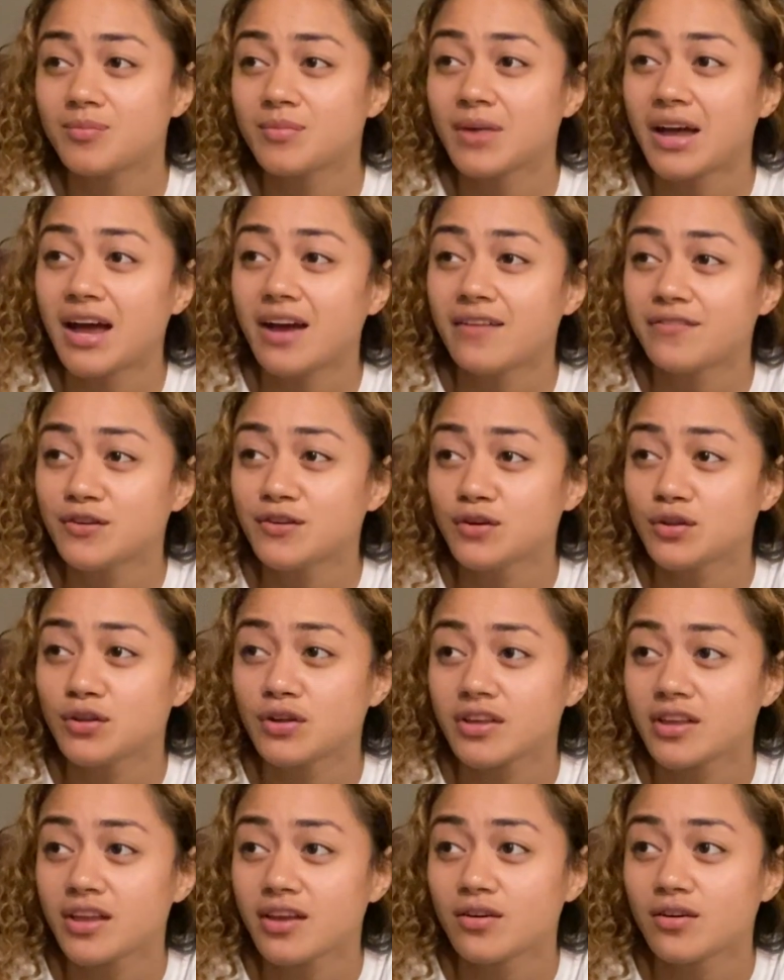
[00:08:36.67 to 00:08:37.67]
after
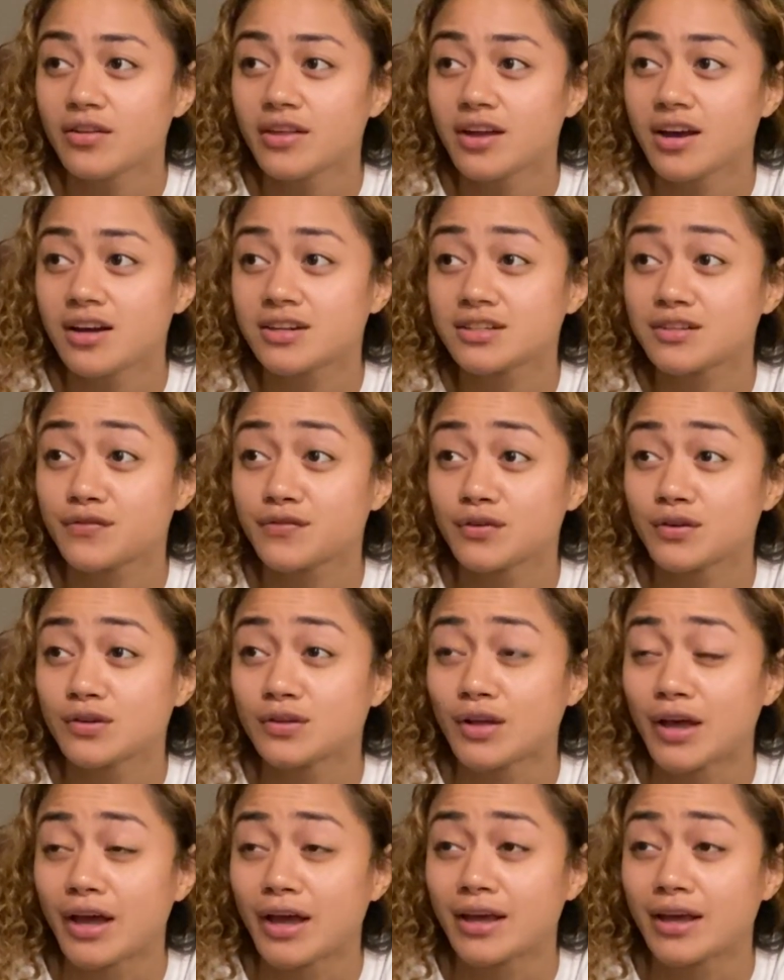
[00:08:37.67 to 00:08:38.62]
looking at all that, I just feel like